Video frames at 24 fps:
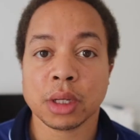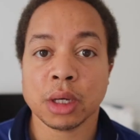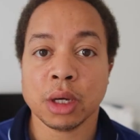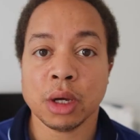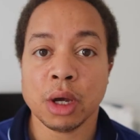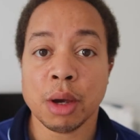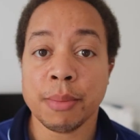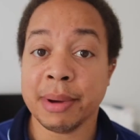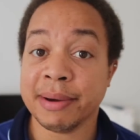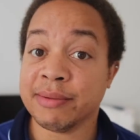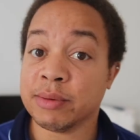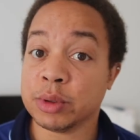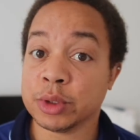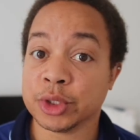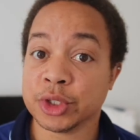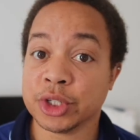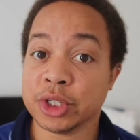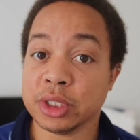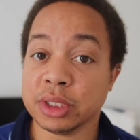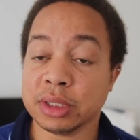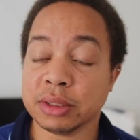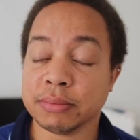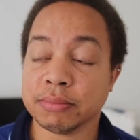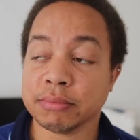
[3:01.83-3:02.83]
Hope everyone's
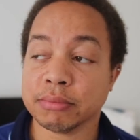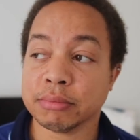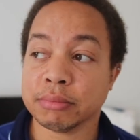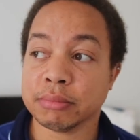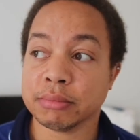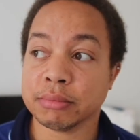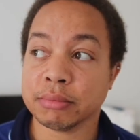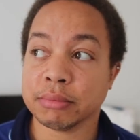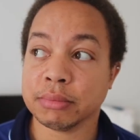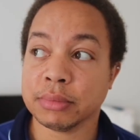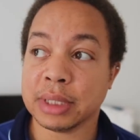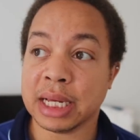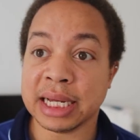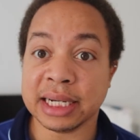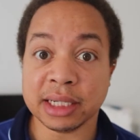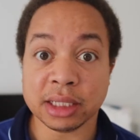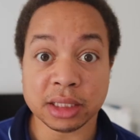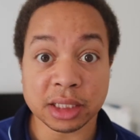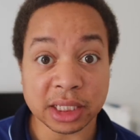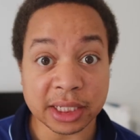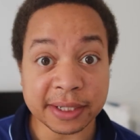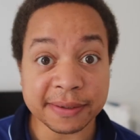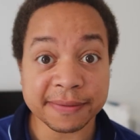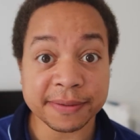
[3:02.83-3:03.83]
good.
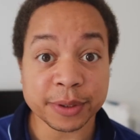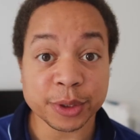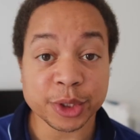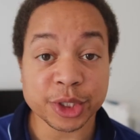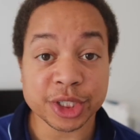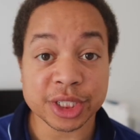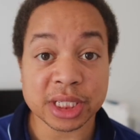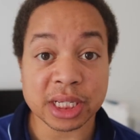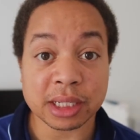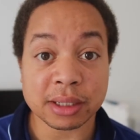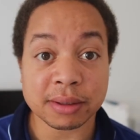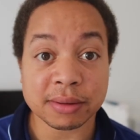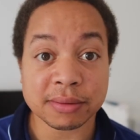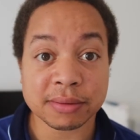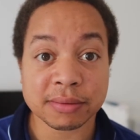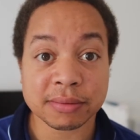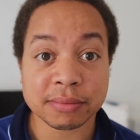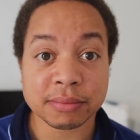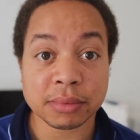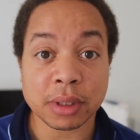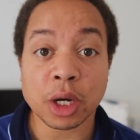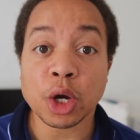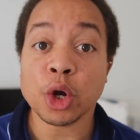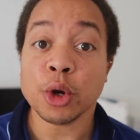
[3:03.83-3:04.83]
And dear future self,
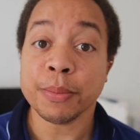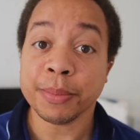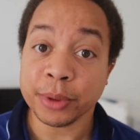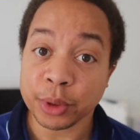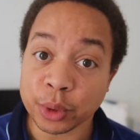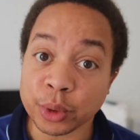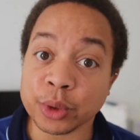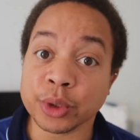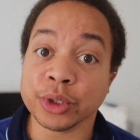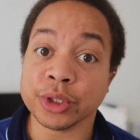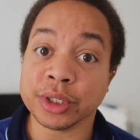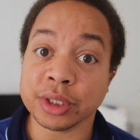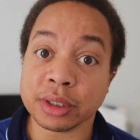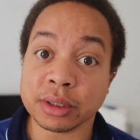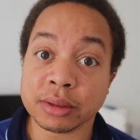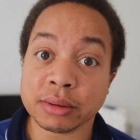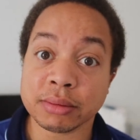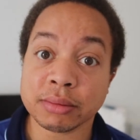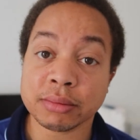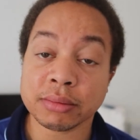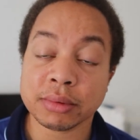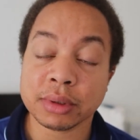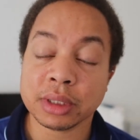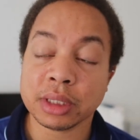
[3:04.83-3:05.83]
I hope you're good.
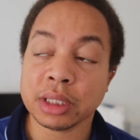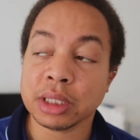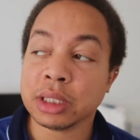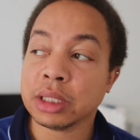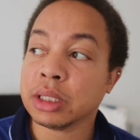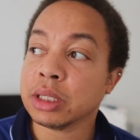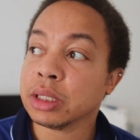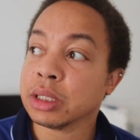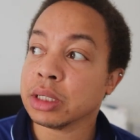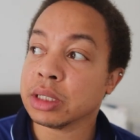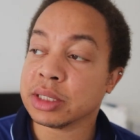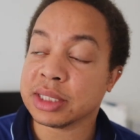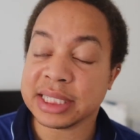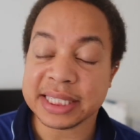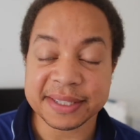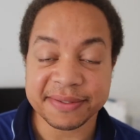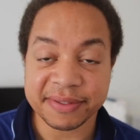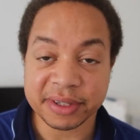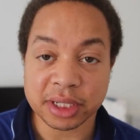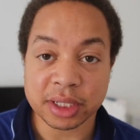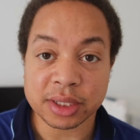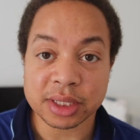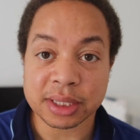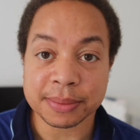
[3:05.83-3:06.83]
Because these
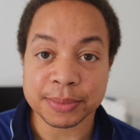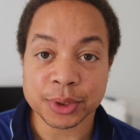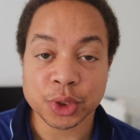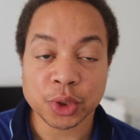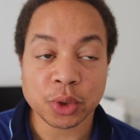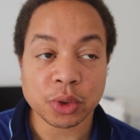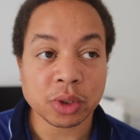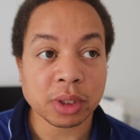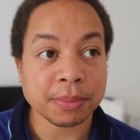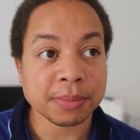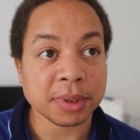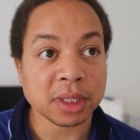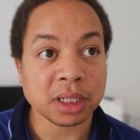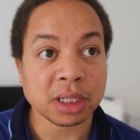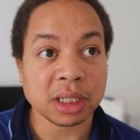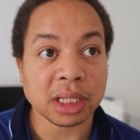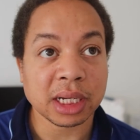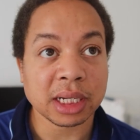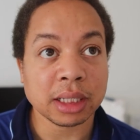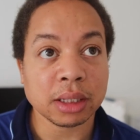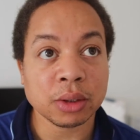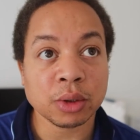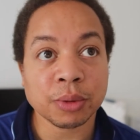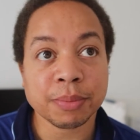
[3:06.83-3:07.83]
videos, I'm sure I'm gonna
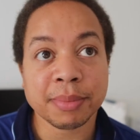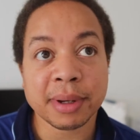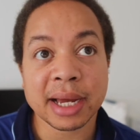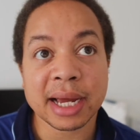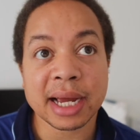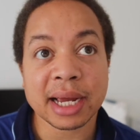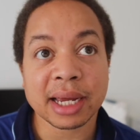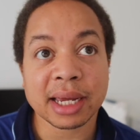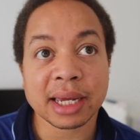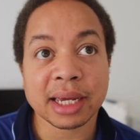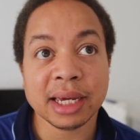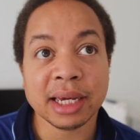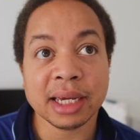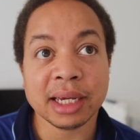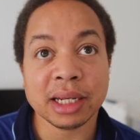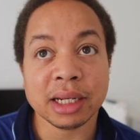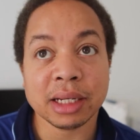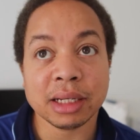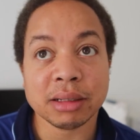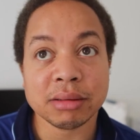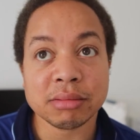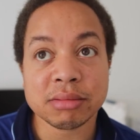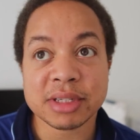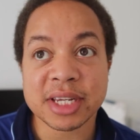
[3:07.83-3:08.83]
like look back
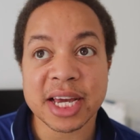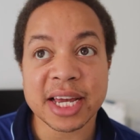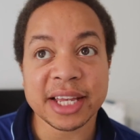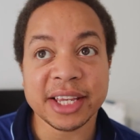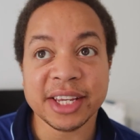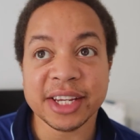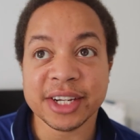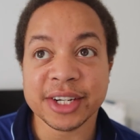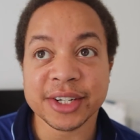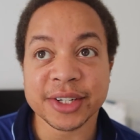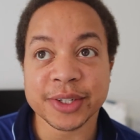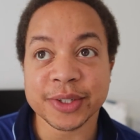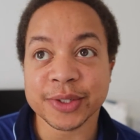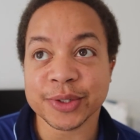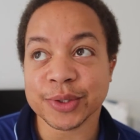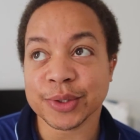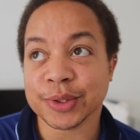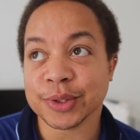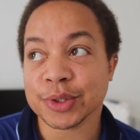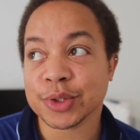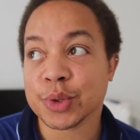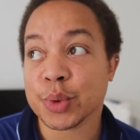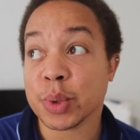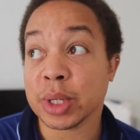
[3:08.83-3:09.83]
in 10 years
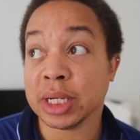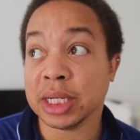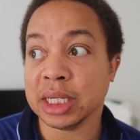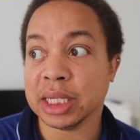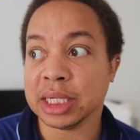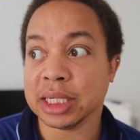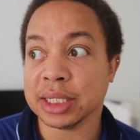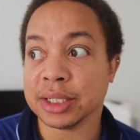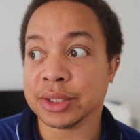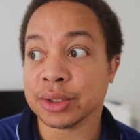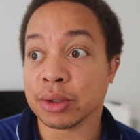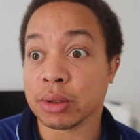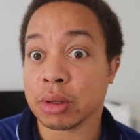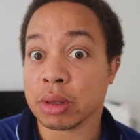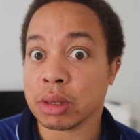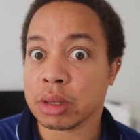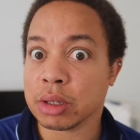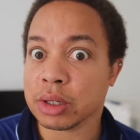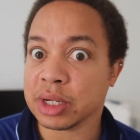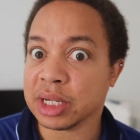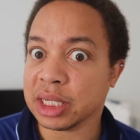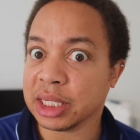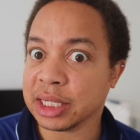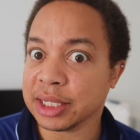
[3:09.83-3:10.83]
or 20 years or
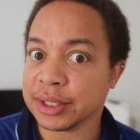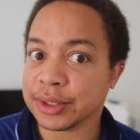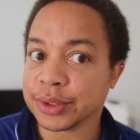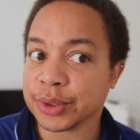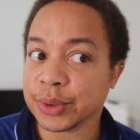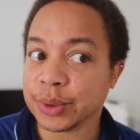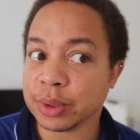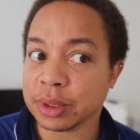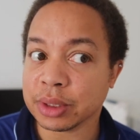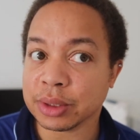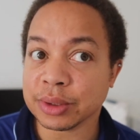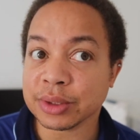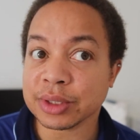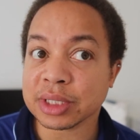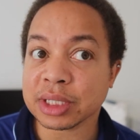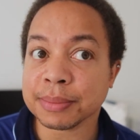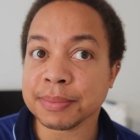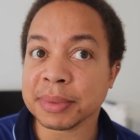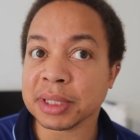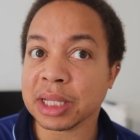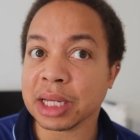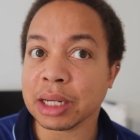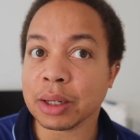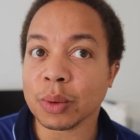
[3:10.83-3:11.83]
30 years, who knows,
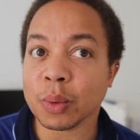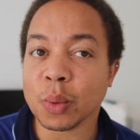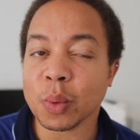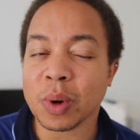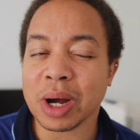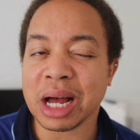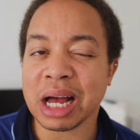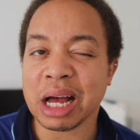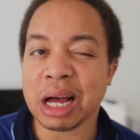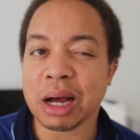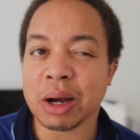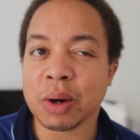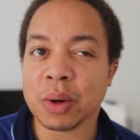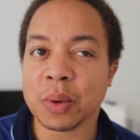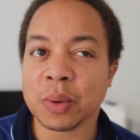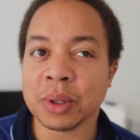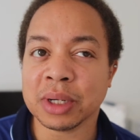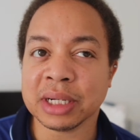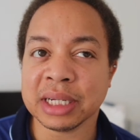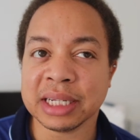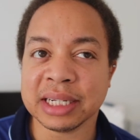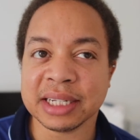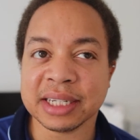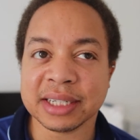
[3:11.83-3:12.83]
and be like, wow,
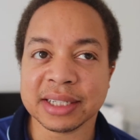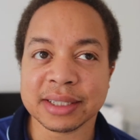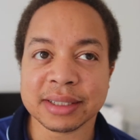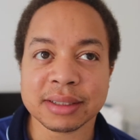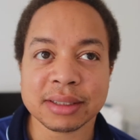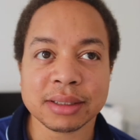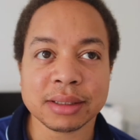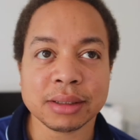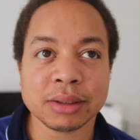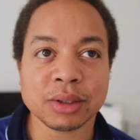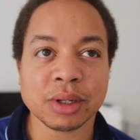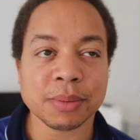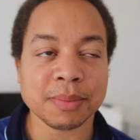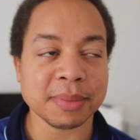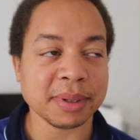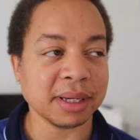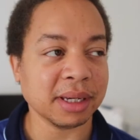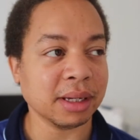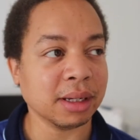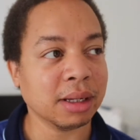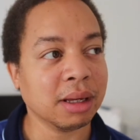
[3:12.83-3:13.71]
what an idiot, look at me.